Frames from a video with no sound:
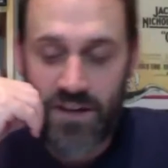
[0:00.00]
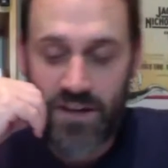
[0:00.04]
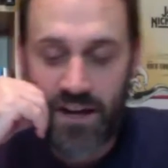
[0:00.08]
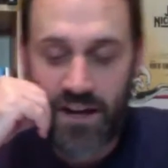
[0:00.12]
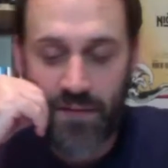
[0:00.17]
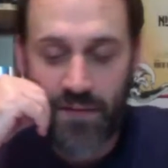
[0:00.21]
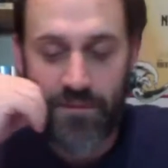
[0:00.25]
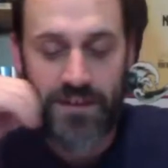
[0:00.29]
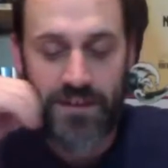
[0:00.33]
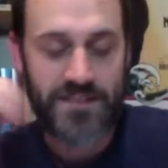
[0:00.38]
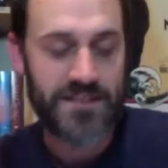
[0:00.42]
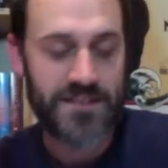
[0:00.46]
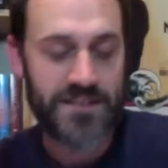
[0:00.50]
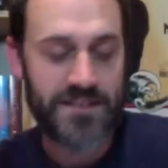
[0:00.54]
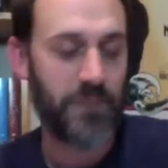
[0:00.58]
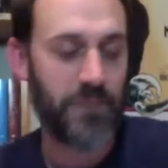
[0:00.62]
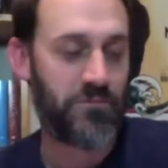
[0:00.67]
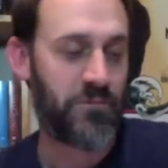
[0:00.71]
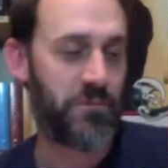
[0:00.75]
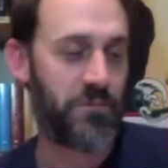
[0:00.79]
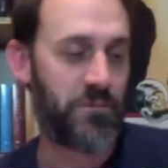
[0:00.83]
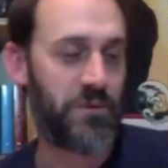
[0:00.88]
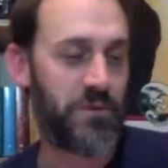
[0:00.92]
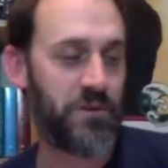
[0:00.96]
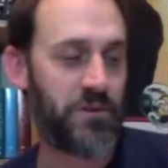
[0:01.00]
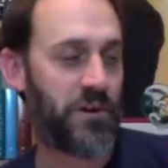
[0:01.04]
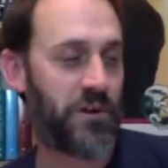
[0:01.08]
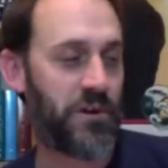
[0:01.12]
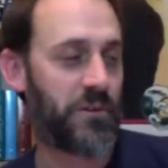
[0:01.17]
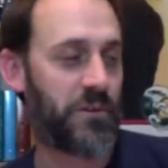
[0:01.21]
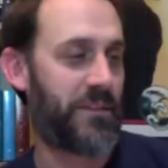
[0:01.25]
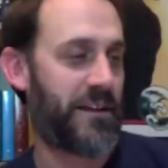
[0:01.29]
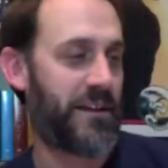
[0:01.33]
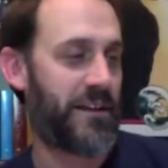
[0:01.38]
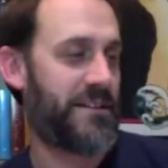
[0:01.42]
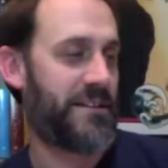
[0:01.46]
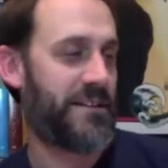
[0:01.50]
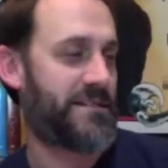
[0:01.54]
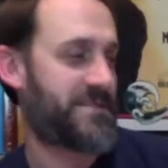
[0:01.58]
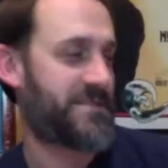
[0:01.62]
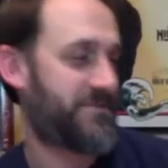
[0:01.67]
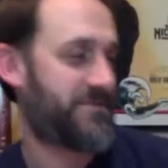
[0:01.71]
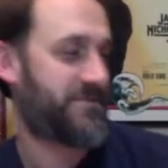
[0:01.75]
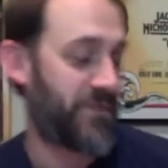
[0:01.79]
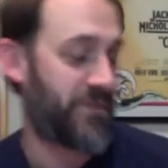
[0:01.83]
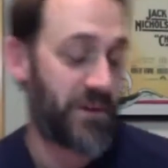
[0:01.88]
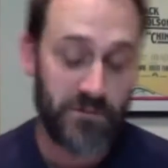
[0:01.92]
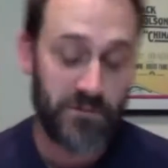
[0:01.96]
about Escape from New York, but they did some
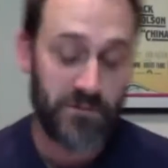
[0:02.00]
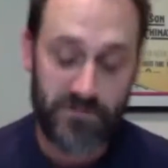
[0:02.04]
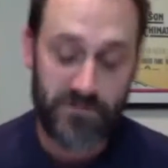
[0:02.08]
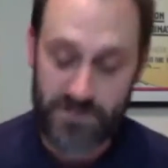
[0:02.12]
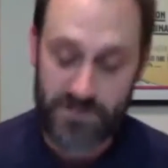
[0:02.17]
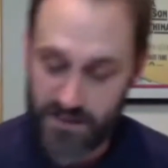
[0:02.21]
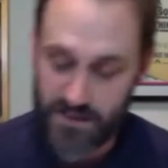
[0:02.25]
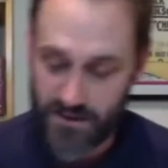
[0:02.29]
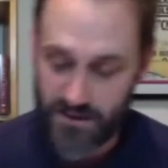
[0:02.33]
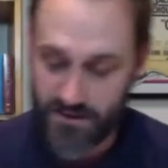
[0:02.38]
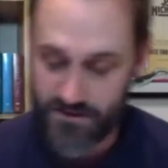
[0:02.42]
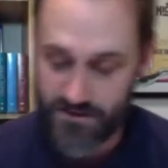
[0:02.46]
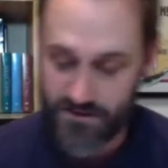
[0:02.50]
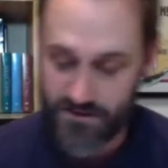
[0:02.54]
great movies together.